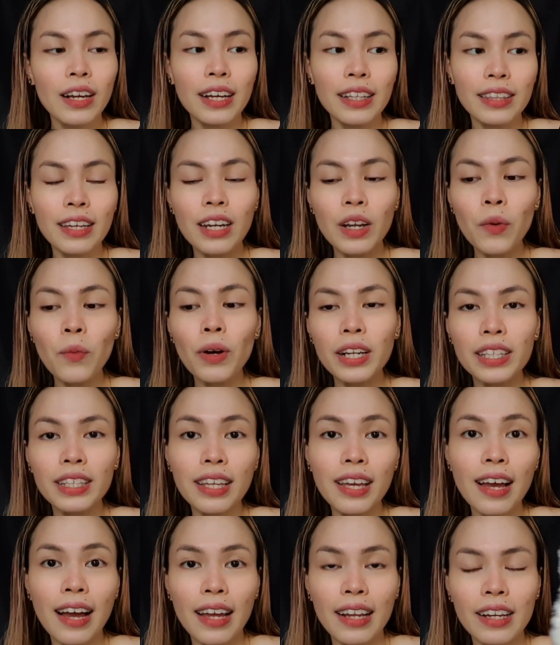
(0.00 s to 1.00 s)
ganda ng
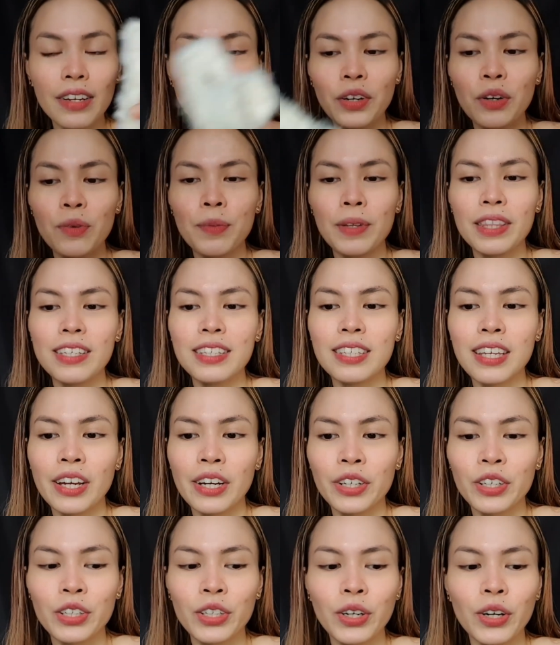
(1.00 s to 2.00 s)
quality, highly recommend this
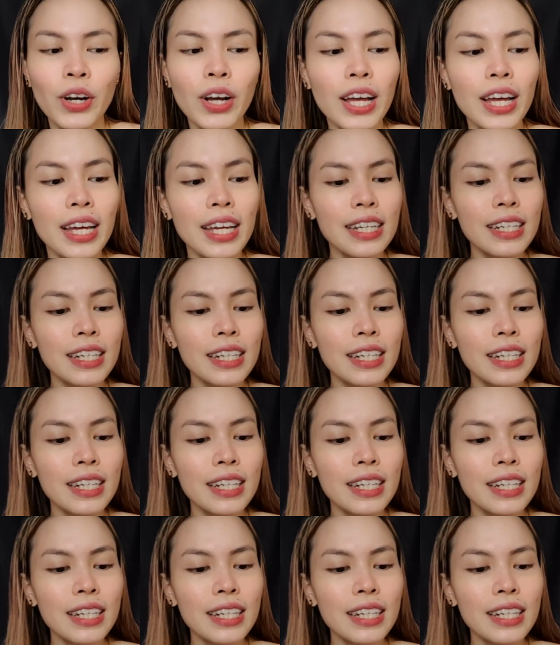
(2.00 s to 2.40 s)
hair claw.